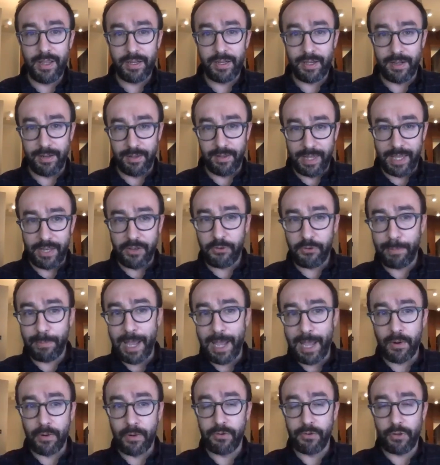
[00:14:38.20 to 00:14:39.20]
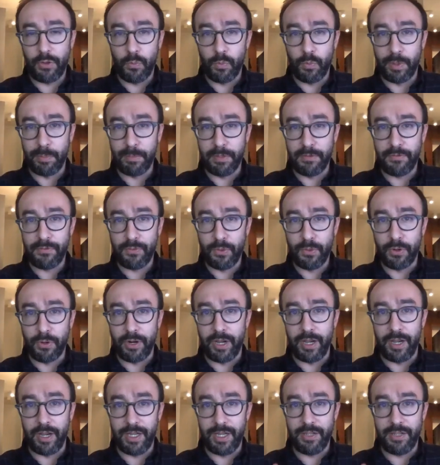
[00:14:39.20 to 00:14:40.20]
and it lends power to the one before
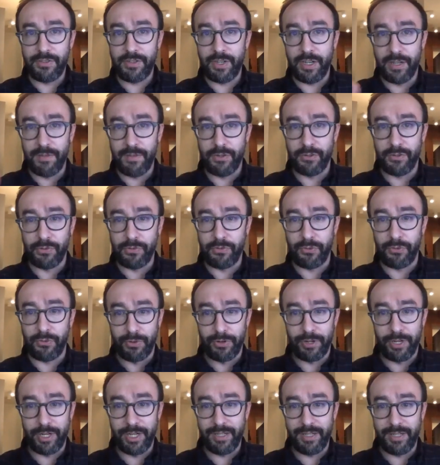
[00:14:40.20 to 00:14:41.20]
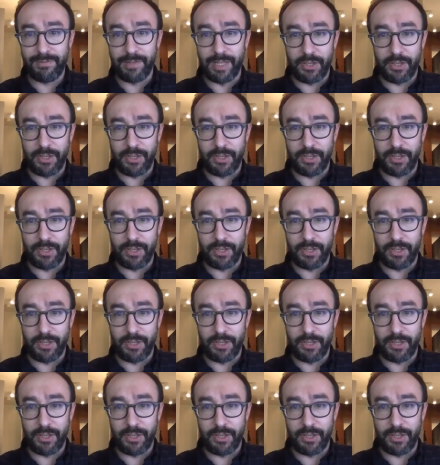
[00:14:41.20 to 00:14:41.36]
and each individual story